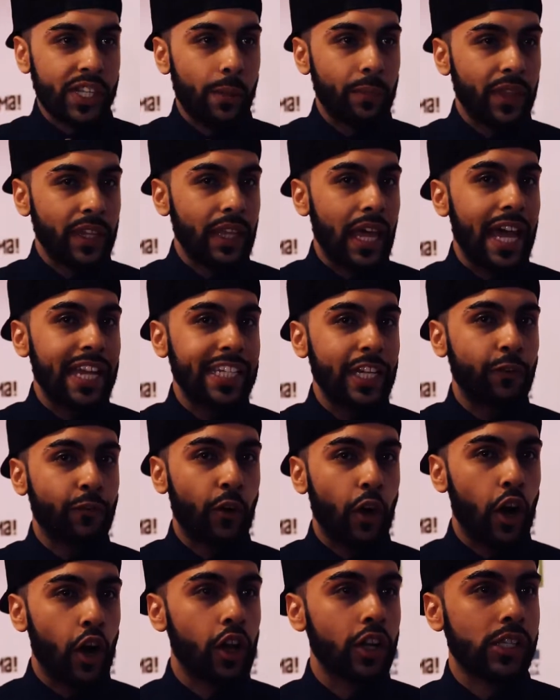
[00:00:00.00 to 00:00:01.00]
was something that I did
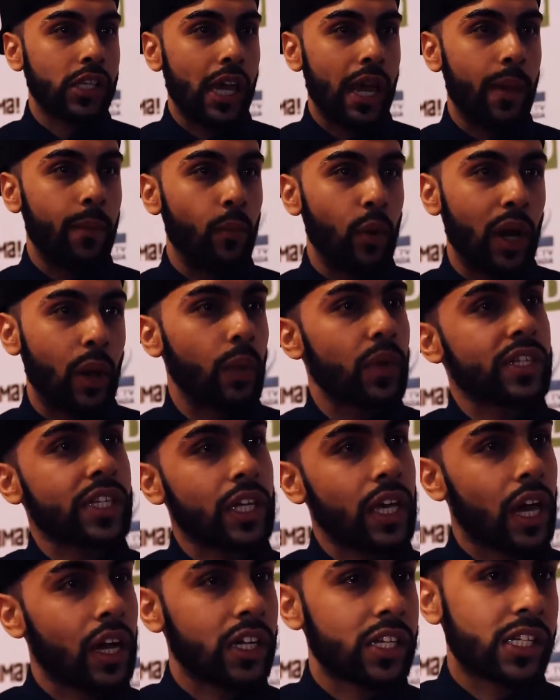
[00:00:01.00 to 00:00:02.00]
for a long time. When I was
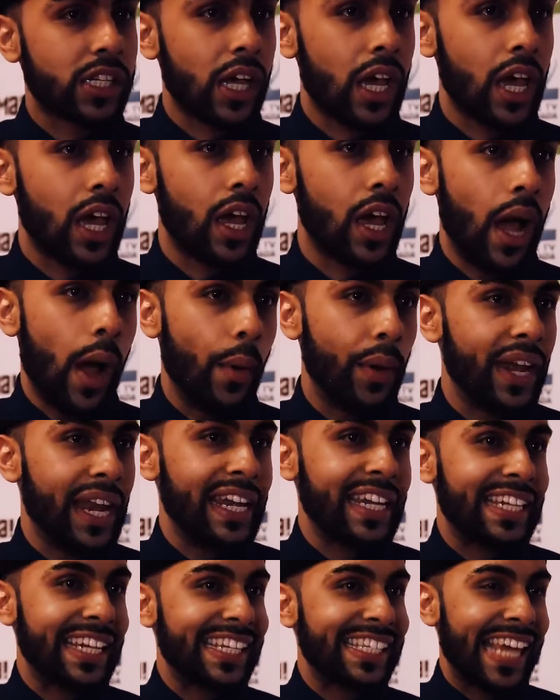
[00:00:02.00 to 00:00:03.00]
a youngster, I would
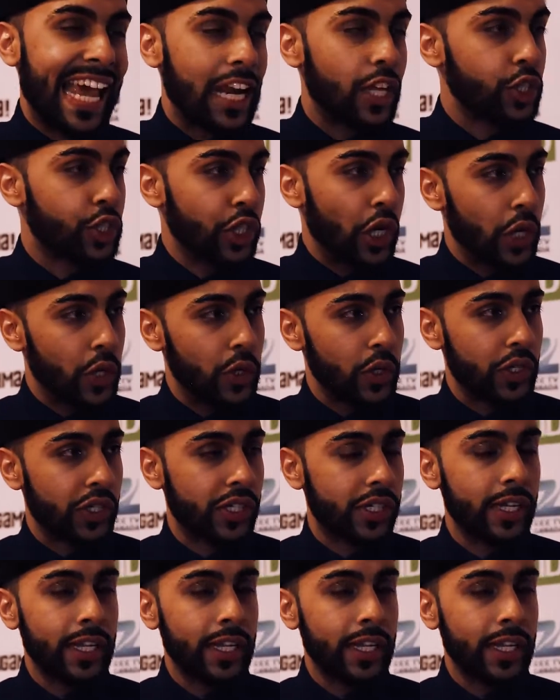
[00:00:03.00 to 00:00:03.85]
enter talent shows.